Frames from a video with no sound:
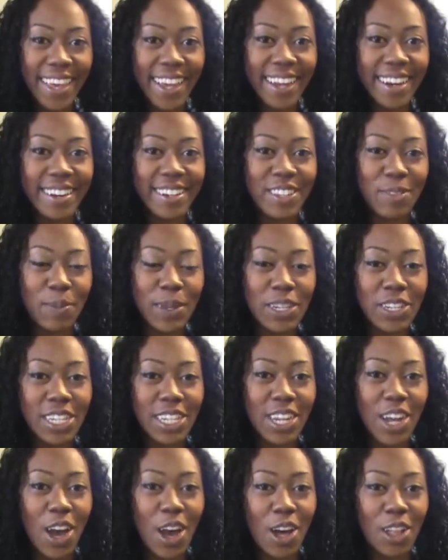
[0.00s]
there,
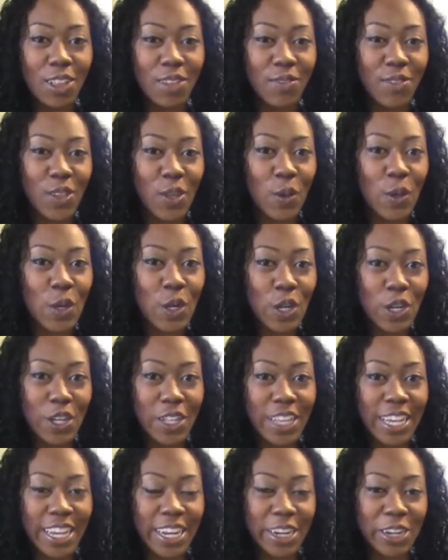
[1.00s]
especially all of you
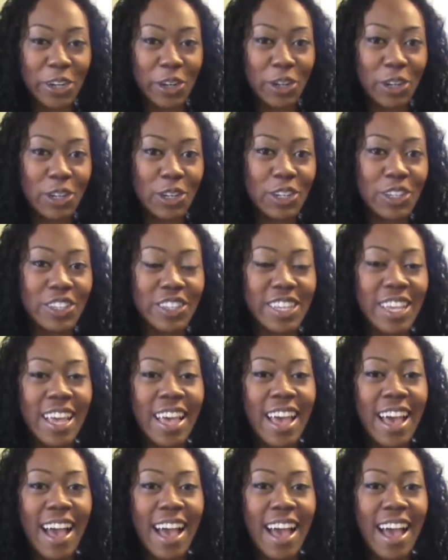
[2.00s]
curly haired girls.